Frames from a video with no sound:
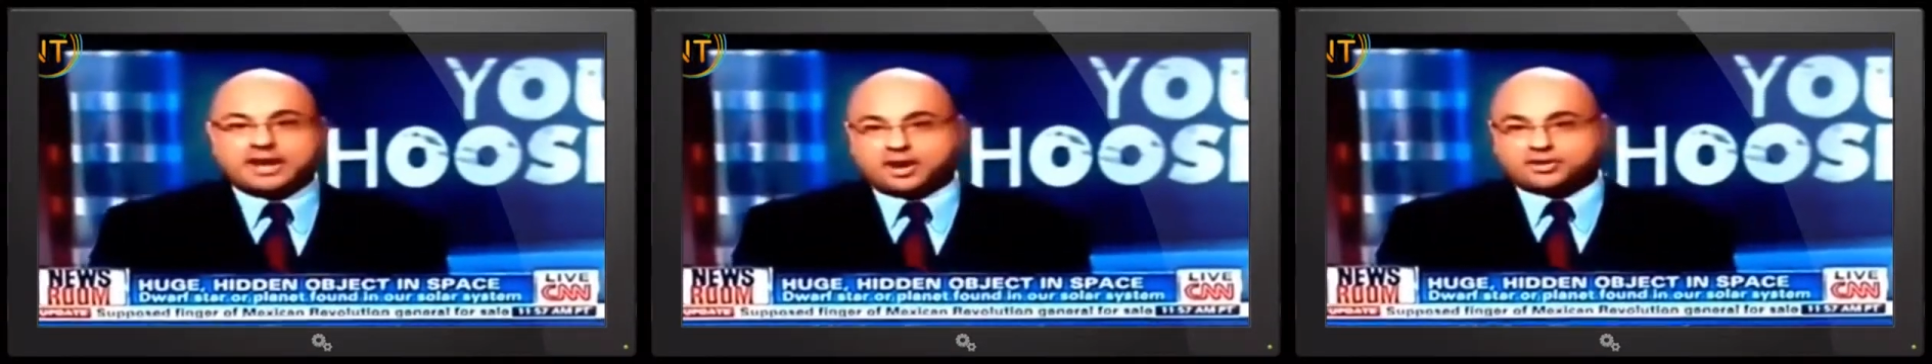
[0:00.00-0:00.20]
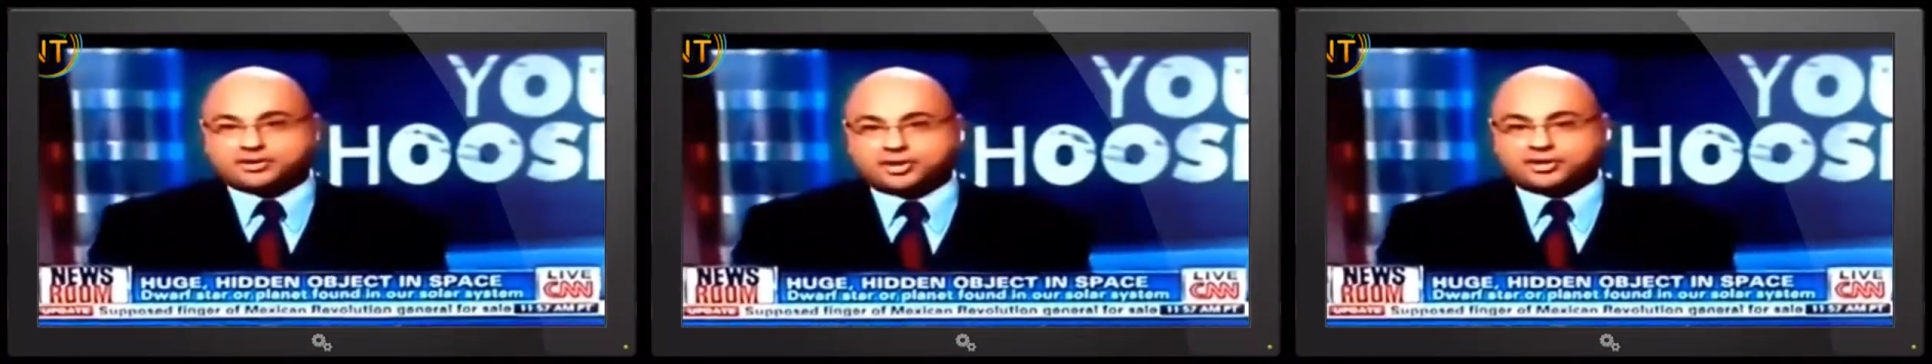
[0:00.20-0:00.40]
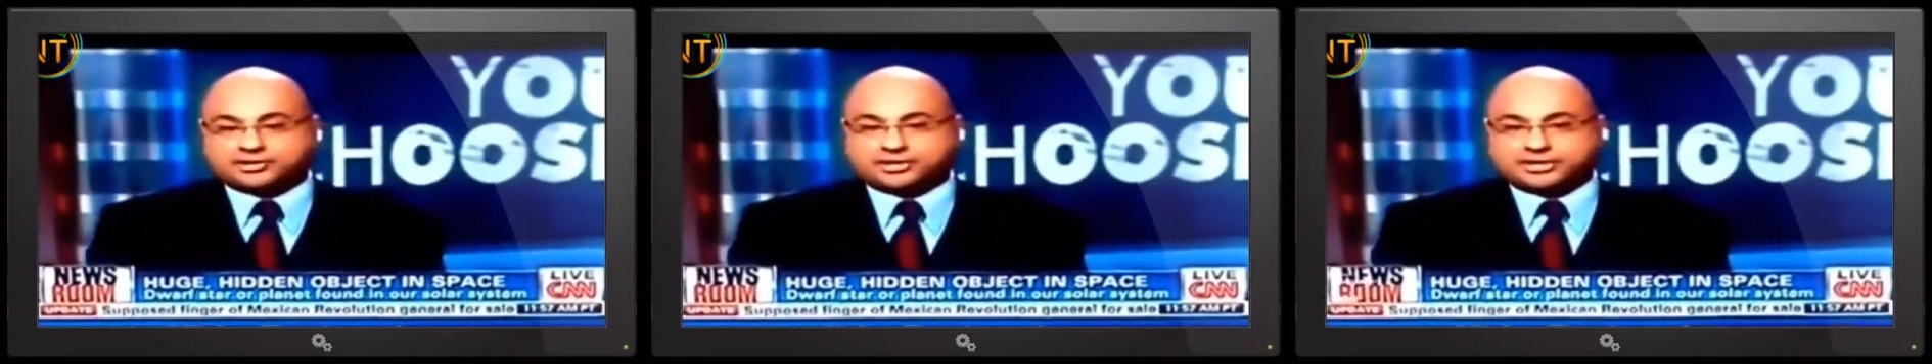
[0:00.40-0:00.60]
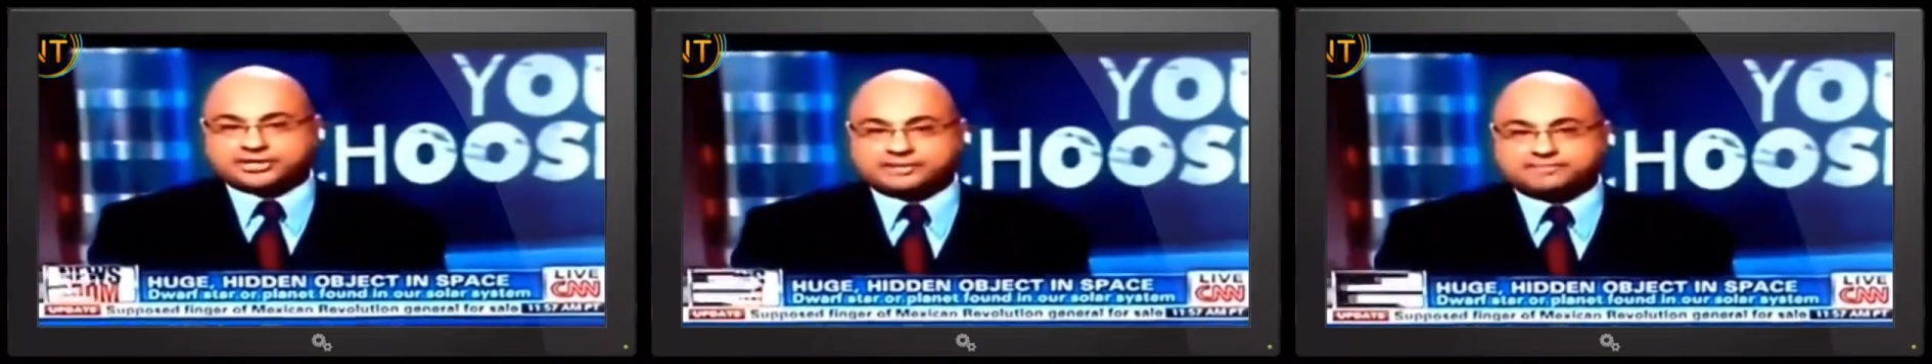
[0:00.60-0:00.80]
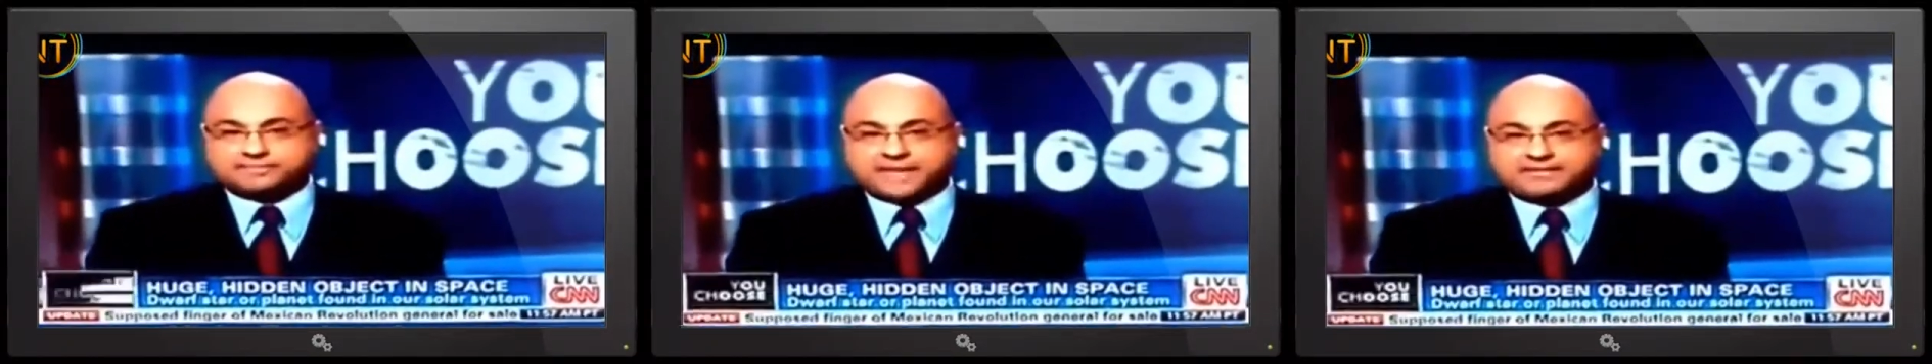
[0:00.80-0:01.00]
in our solar
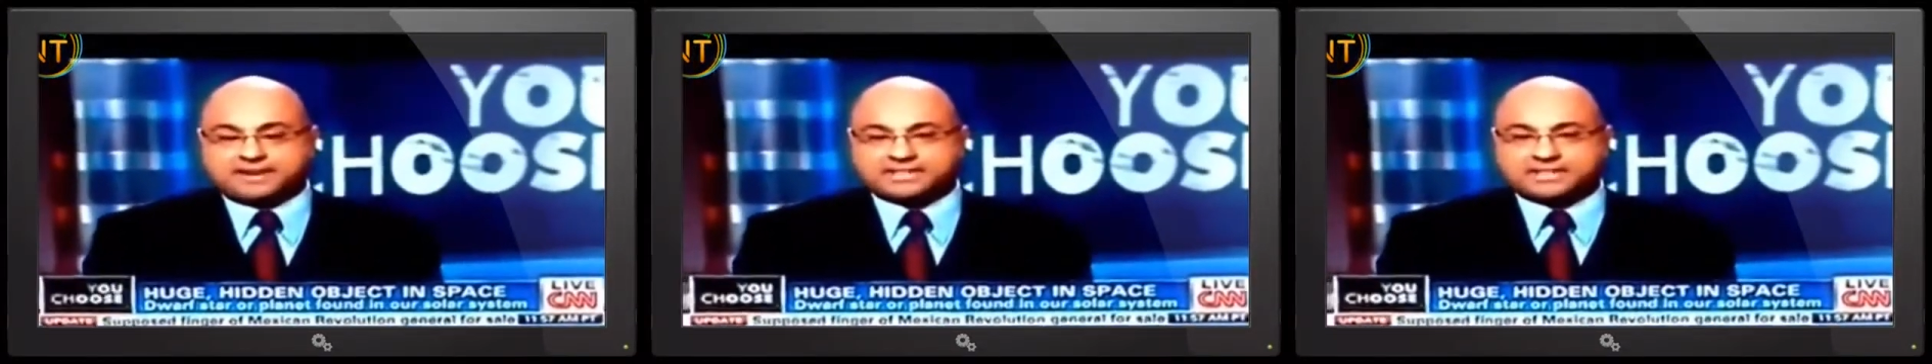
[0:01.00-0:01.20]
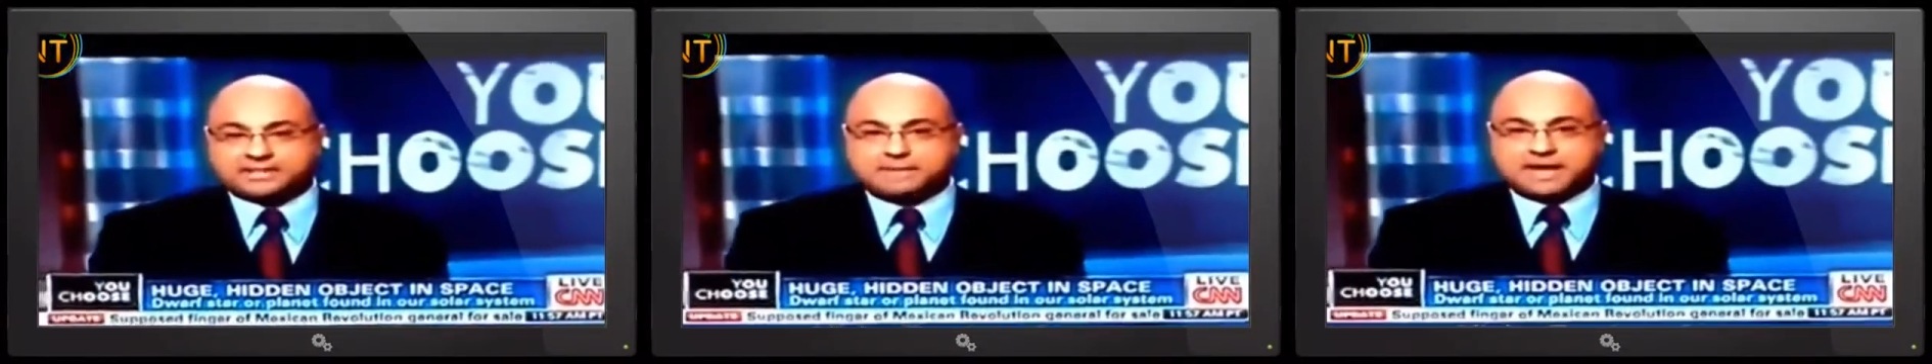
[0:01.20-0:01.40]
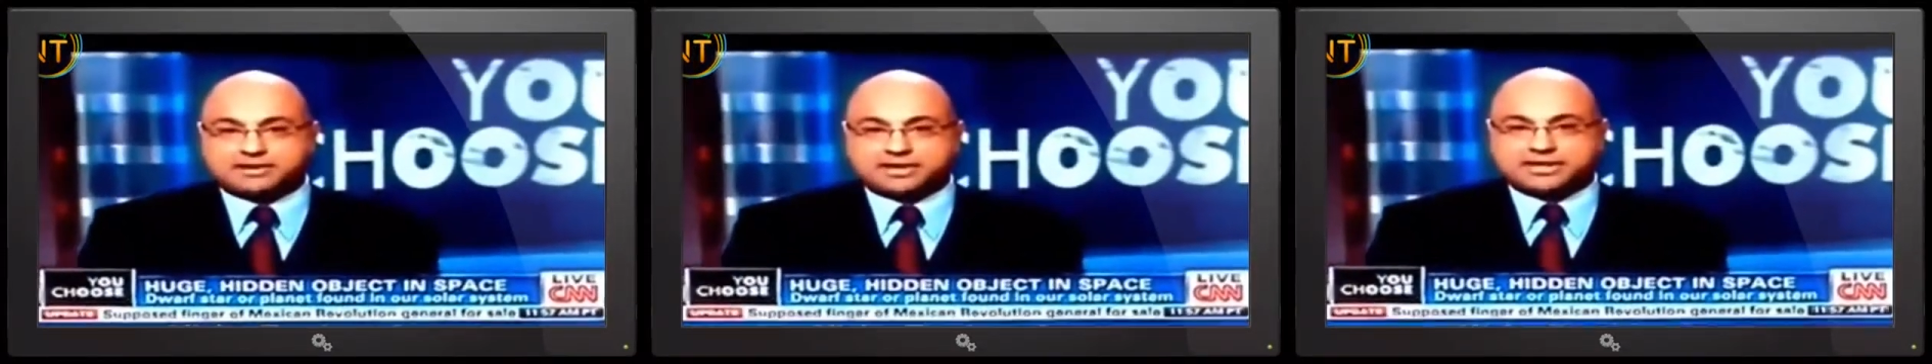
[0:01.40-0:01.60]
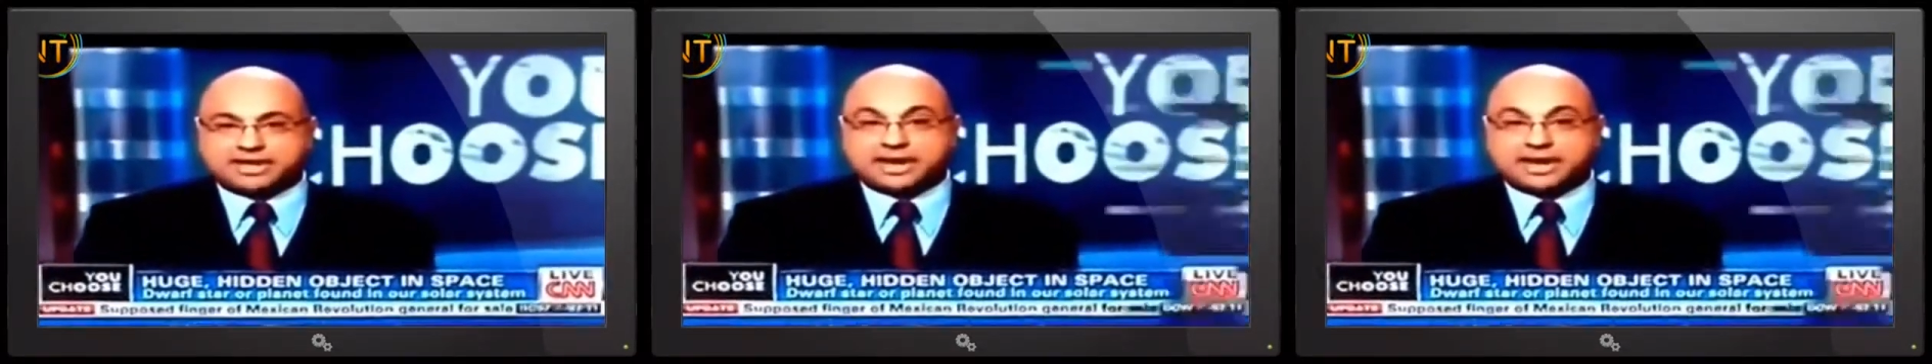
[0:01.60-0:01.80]
system. Evidence is mounting